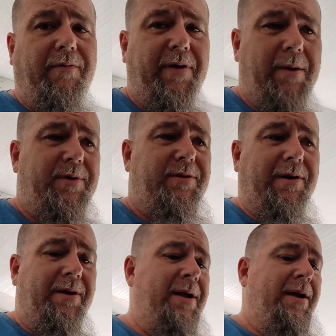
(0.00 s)
off of
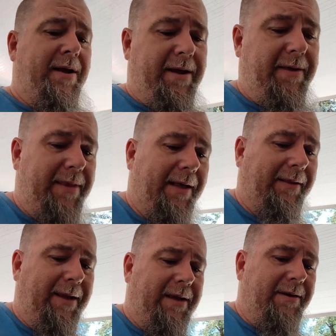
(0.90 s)
Amazon, hit that
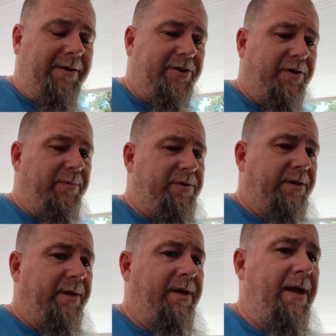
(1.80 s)
link in the
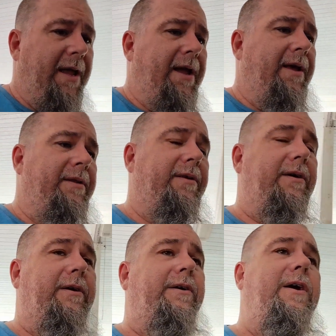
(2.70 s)
description, and
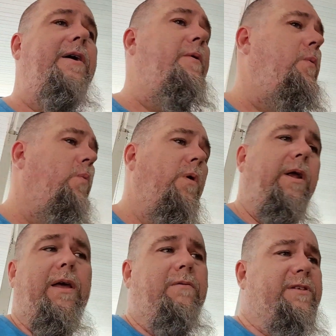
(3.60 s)

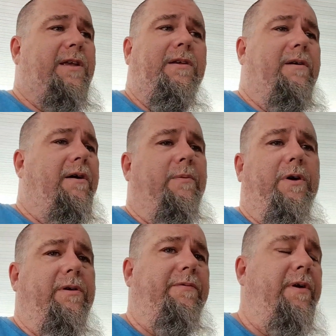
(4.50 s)
it'll take you to
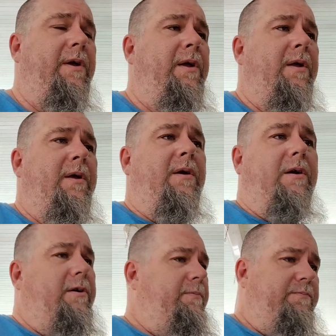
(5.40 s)
automotive
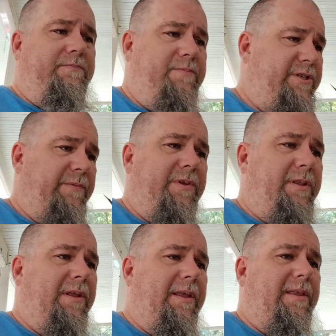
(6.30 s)
or
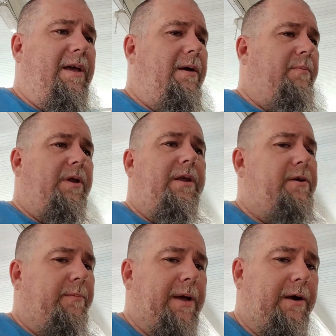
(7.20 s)
something like that. But it
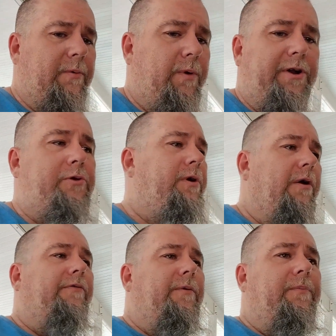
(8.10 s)
don't matter where you
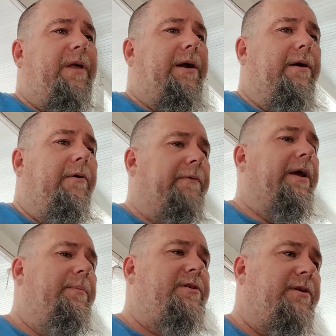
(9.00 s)
go from there on
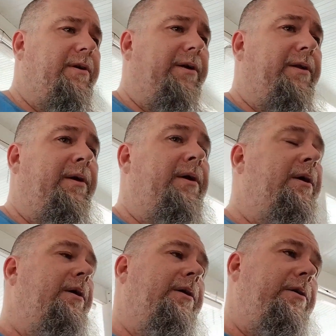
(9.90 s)
Amazon.
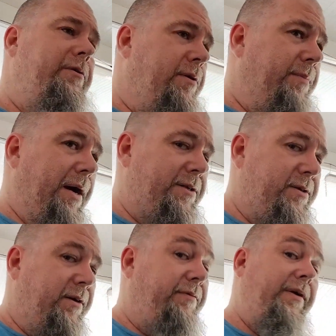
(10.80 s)
You can buy
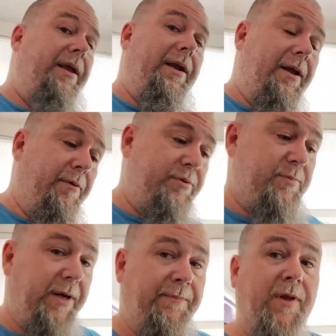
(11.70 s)
stuff, and it helps
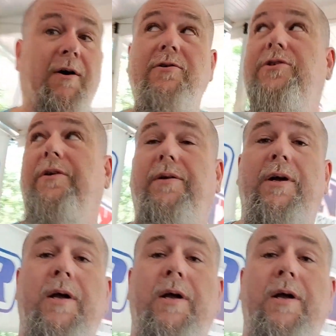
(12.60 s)
me. Also,